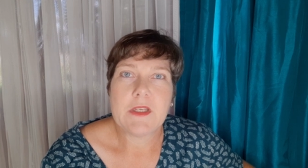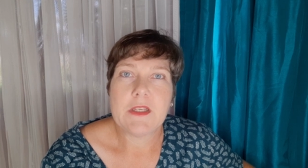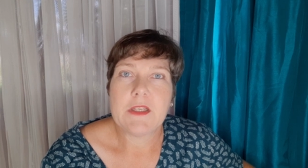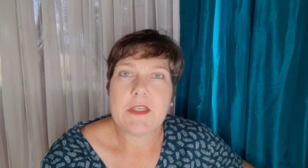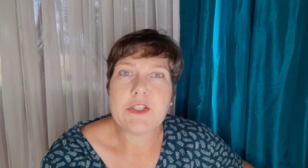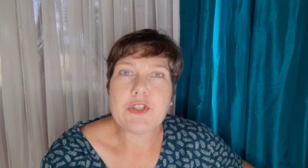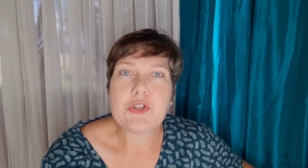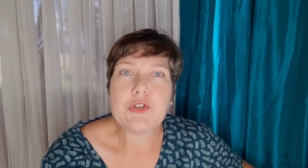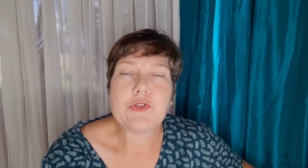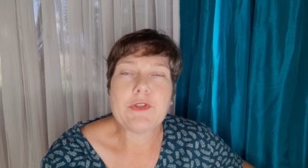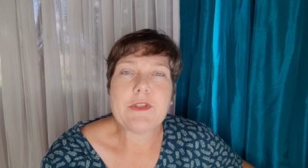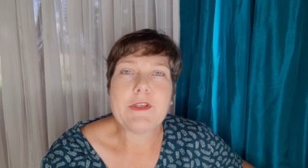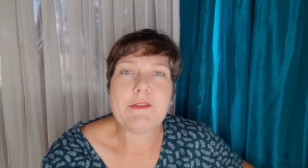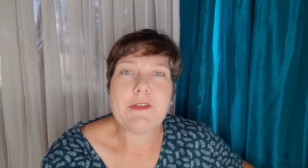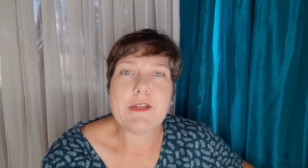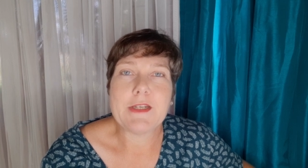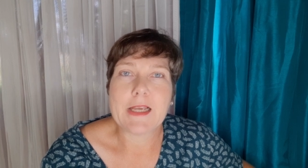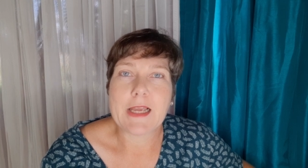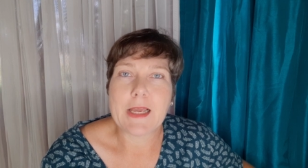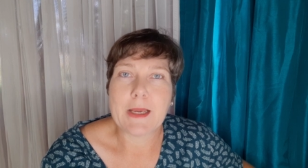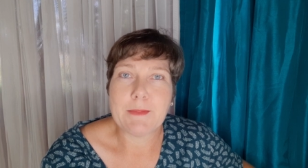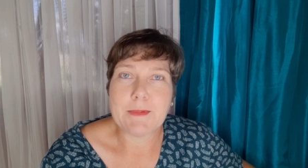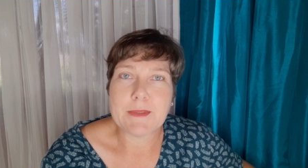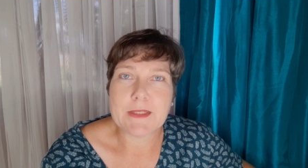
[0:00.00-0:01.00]
He's not even a
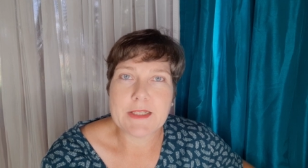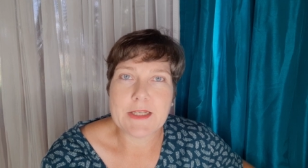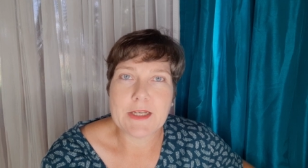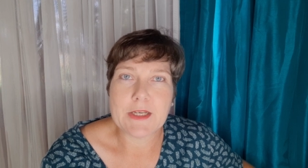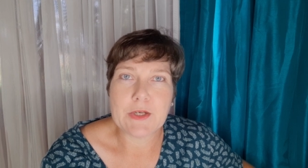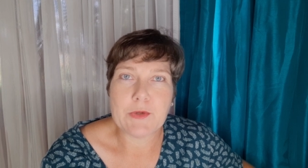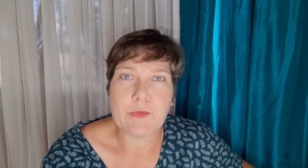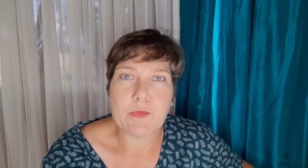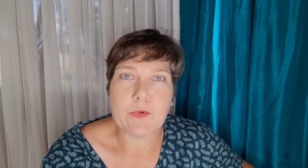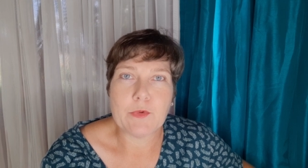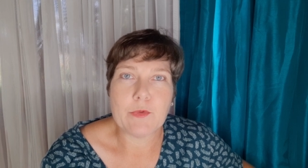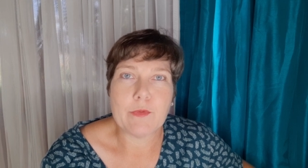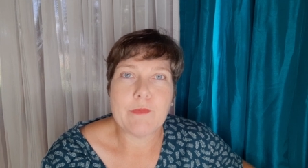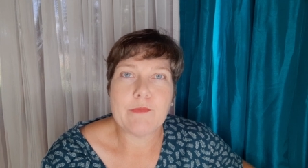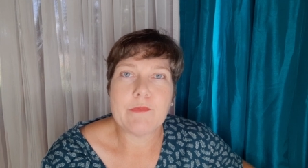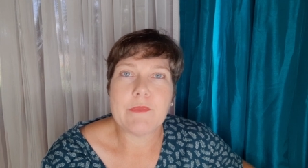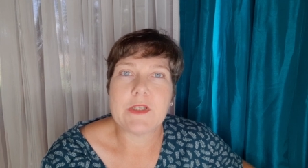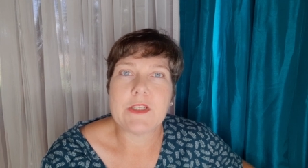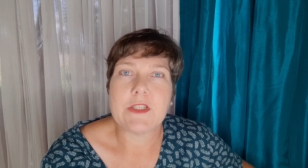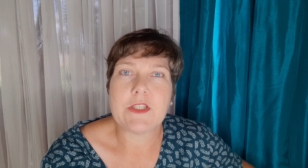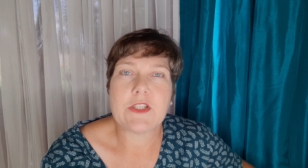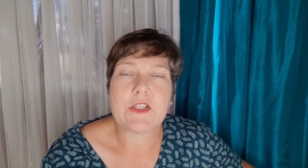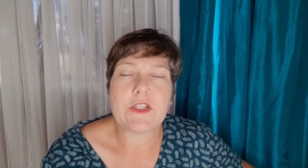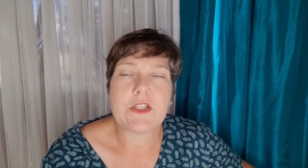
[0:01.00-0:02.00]
captain anymore.
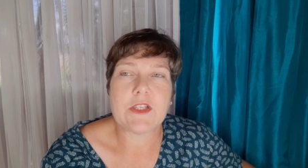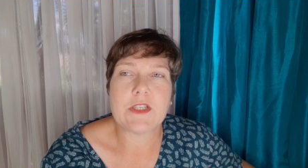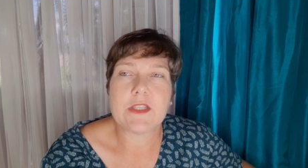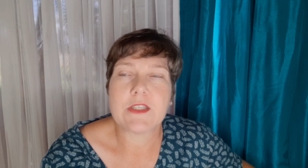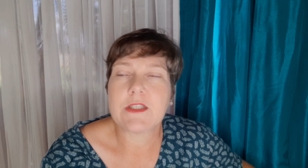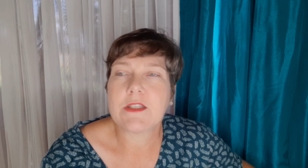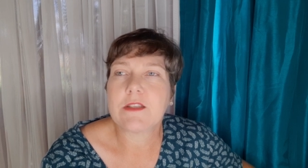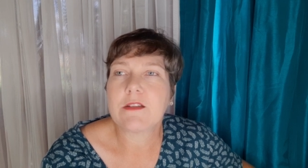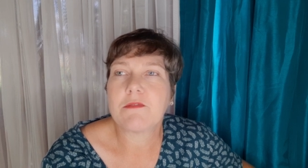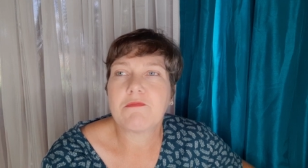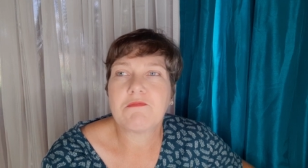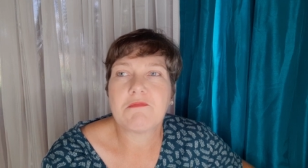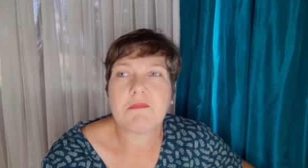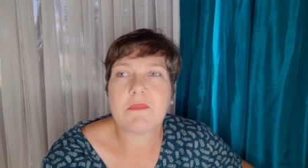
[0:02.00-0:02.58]
It's just,